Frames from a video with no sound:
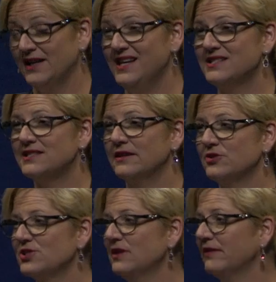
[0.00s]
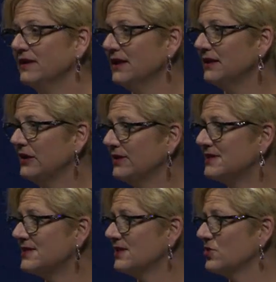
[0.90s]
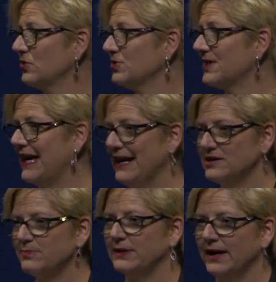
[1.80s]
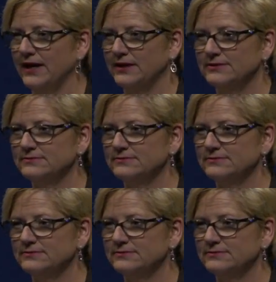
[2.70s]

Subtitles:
and said, "There's nothing in here that says girls can't play.